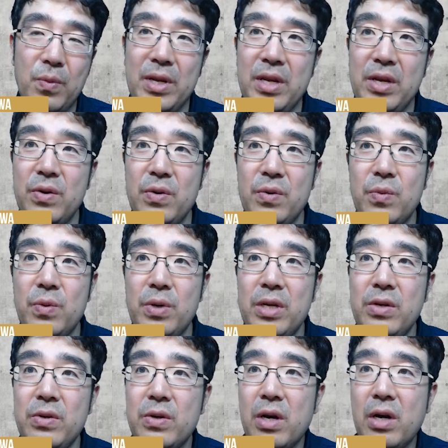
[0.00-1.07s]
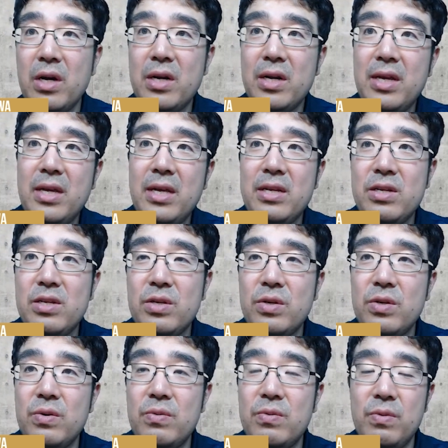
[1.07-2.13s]
When you got
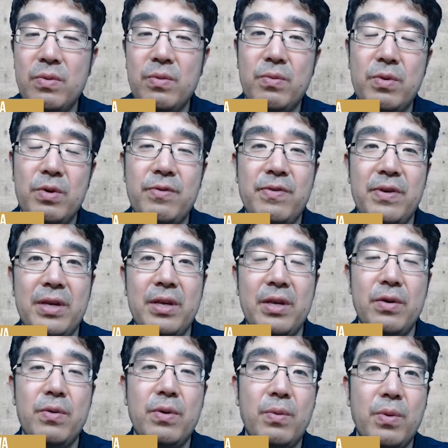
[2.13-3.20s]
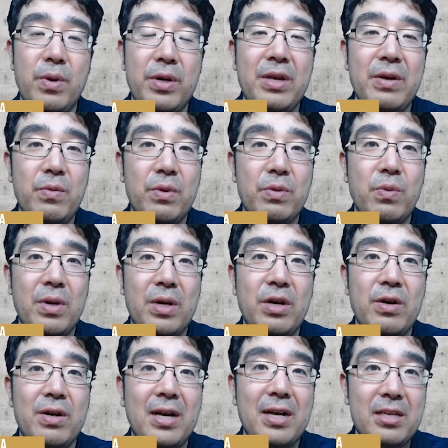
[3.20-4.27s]
into roofing, you were working with one of
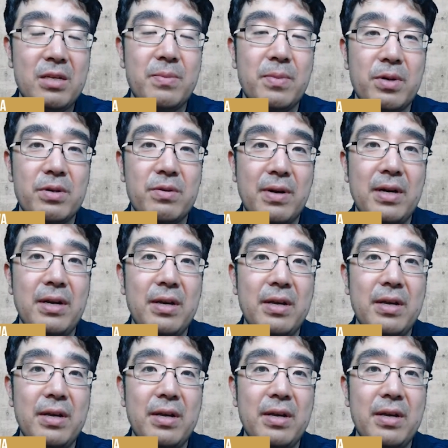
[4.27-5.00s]
your customers, right?